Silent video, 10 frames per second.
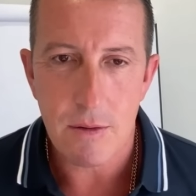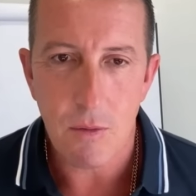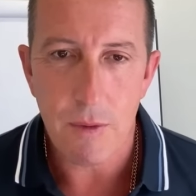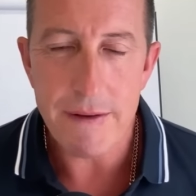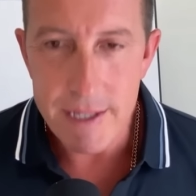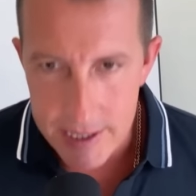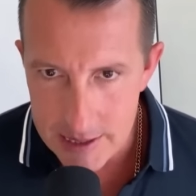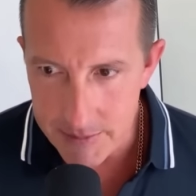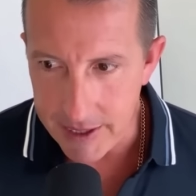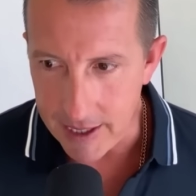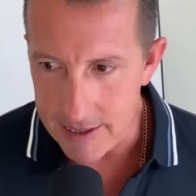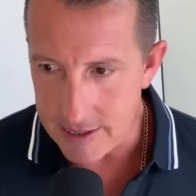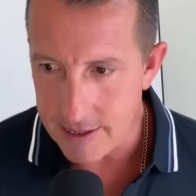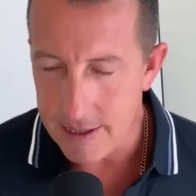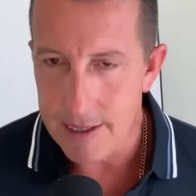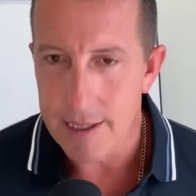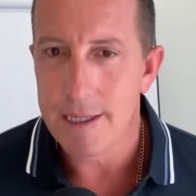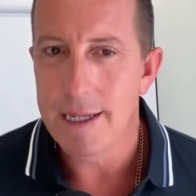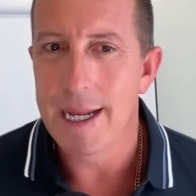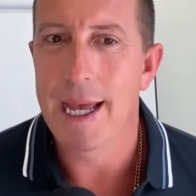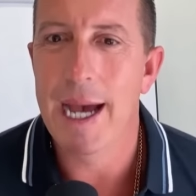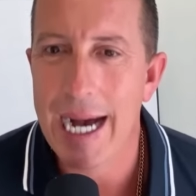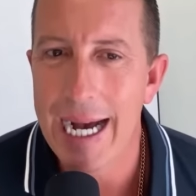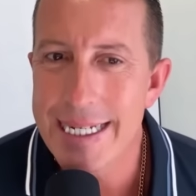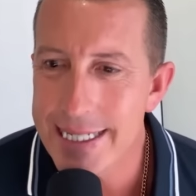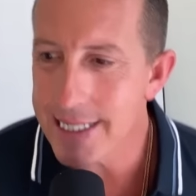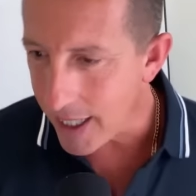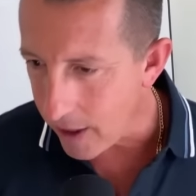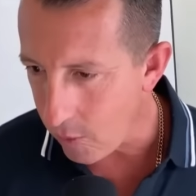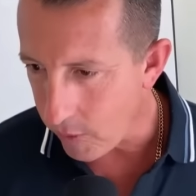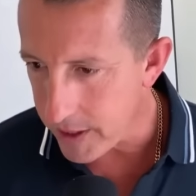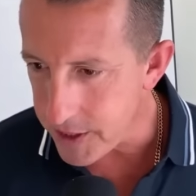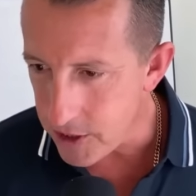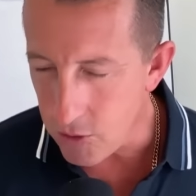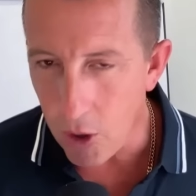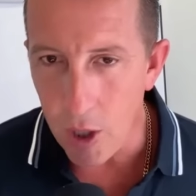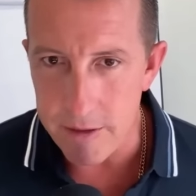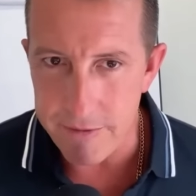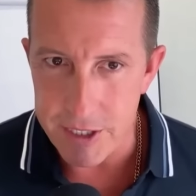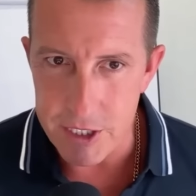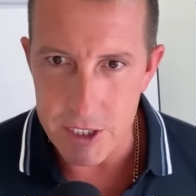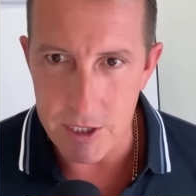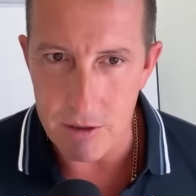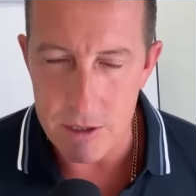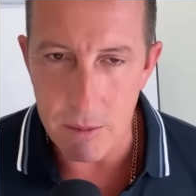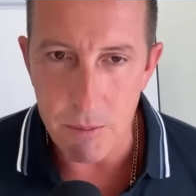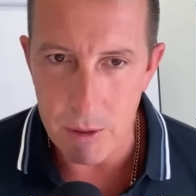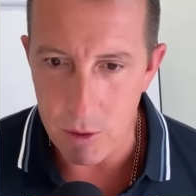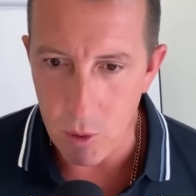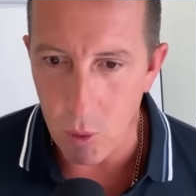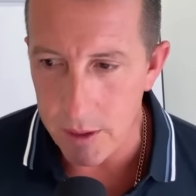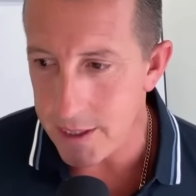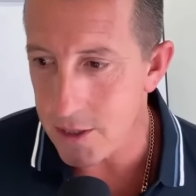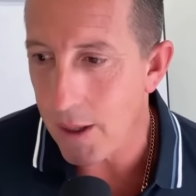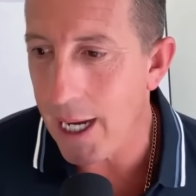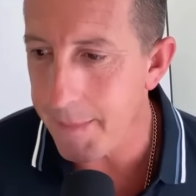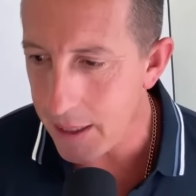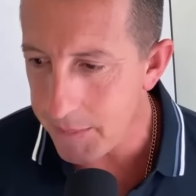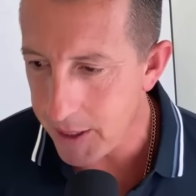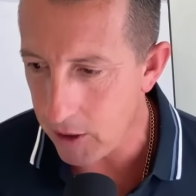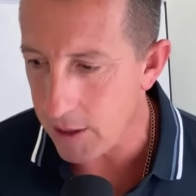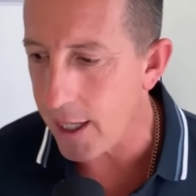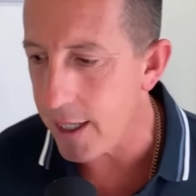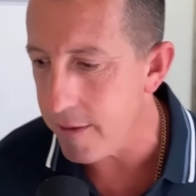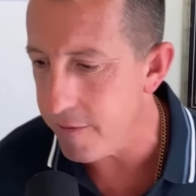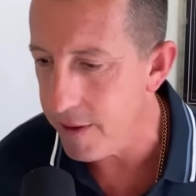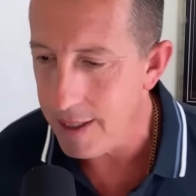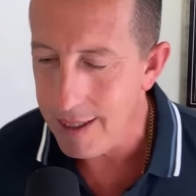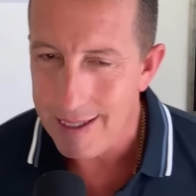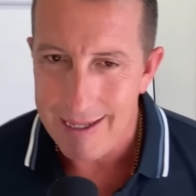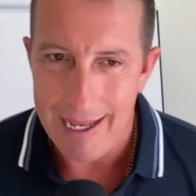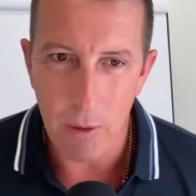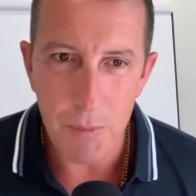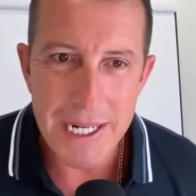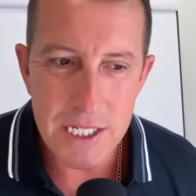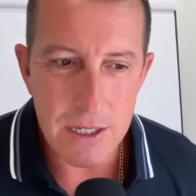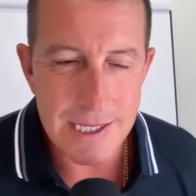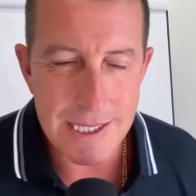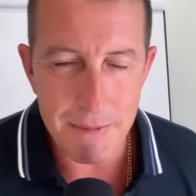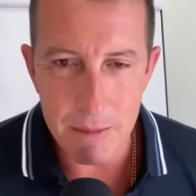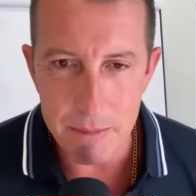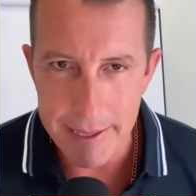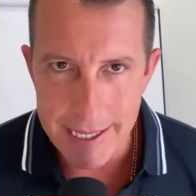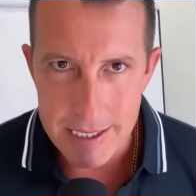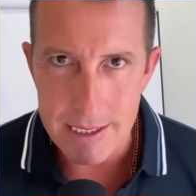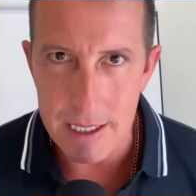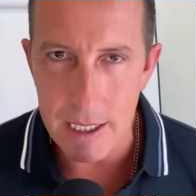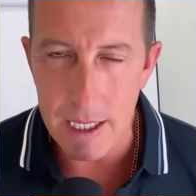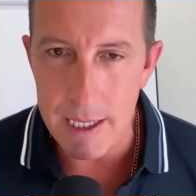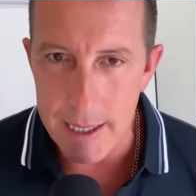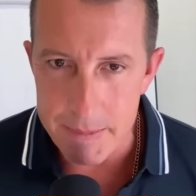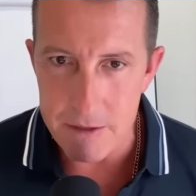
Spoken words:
we did some of that. I did not want to do all of this year's pre-recorded. So I'm going to be here live. And we took some of the best clips